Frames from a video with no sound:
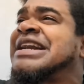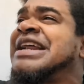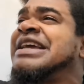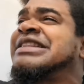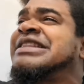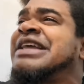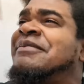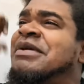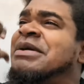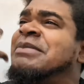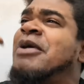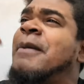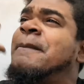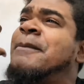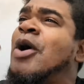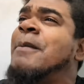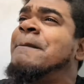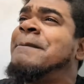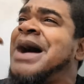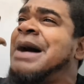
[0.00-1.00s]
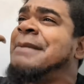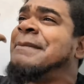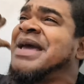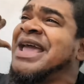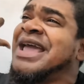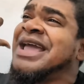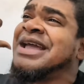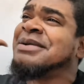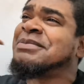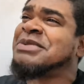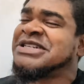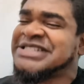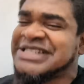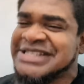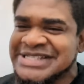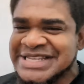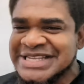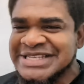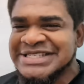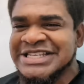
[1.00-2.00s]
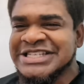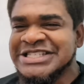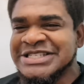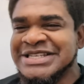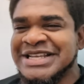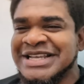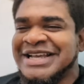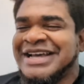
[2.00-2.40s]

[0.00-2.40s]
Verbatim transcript: Click the remote. Boom, bam, bang, brothers and sisters.